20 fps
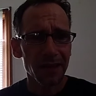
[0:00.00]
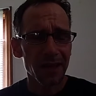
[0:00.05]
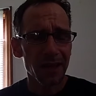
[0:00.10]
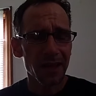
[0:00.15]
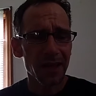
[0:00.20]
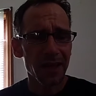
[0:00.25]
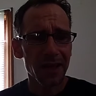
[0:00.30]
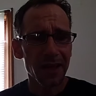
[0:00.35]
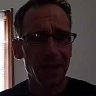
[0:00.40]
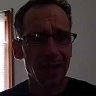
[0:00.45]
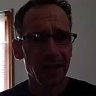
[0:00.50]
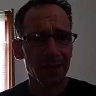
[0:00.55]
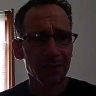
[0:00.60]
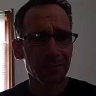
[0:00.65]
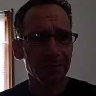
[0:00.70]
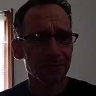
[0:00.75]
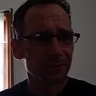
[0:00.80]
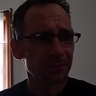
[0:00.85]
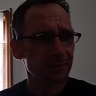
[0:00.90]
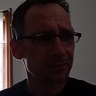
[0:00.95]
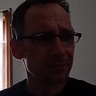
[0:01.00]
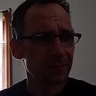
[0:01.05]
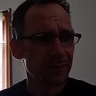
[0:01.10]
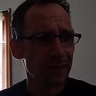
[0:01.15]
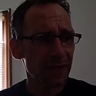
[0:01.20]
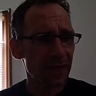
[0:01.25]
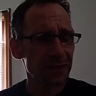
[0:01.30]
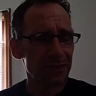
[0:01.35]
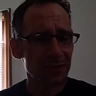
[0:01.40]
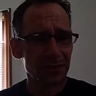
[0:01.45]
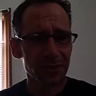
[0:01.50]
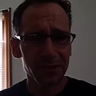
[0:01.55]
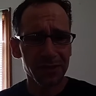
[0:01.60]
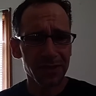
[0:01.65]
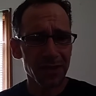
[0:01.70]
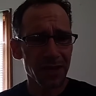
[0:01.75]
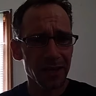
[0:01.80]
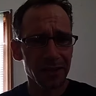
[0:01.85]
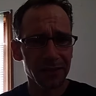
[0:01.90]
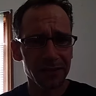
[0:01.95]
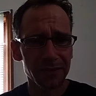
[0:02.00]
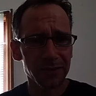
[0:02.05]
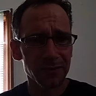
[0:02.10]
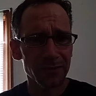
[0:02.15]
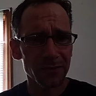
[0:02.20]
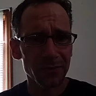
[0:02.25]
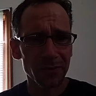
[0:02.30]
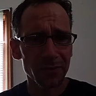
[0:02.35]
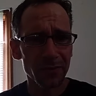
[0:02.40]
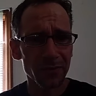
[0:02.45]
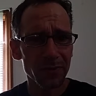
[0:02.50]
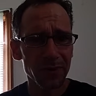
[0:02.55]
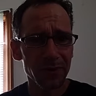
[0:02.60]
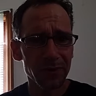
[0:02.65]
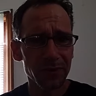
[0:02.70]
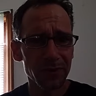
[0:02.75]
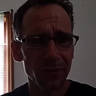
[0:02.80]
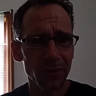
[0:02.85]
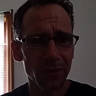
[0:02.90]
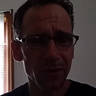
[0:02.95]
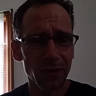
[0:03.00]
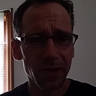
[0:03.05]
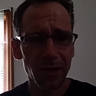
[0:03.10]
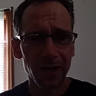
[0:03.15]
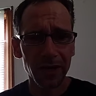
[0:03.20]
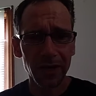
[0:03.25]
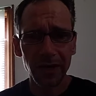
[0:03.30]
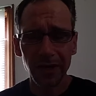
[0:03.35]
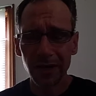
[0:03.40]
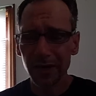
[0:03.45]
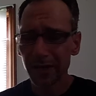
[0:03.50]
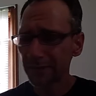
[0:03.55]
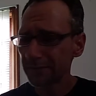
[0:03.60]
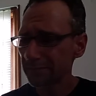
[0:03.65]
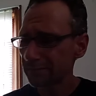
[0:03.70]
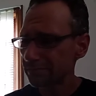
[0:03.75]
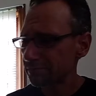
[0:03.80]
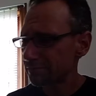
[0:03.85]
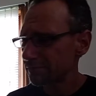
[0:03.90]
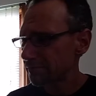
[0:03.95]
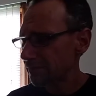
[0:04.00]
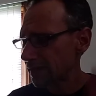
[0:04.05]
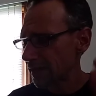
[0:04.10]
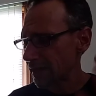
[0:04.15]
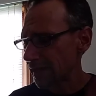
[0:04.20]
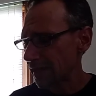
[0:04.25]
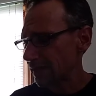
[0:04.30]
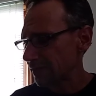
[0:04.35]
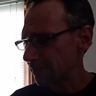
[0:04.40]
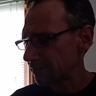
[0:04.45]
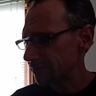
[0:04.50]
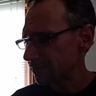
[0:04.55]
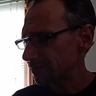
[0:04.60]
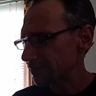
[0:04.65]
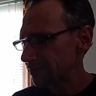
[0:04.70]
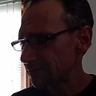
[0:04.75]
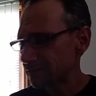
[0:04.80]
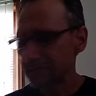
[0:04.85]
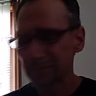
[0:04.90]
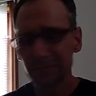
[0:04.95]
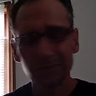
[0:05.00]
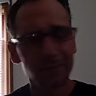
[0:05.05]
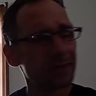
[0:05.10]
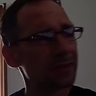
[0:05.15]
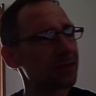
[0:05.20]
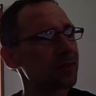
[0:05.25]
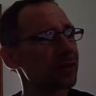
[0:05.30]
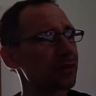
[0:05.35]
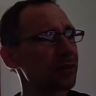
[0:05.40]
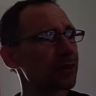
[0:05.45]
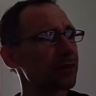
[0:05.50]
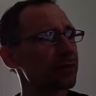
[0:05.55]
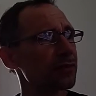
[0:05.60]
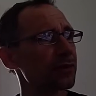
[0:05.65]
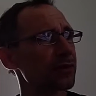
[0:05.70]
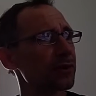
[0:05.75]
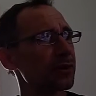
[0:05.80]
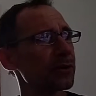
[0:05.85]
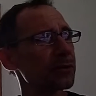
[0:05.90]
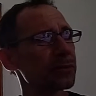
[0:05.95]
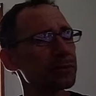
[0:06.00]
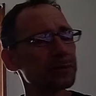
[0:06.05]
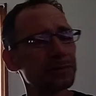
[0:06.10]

and success with online dating, hey, good for you.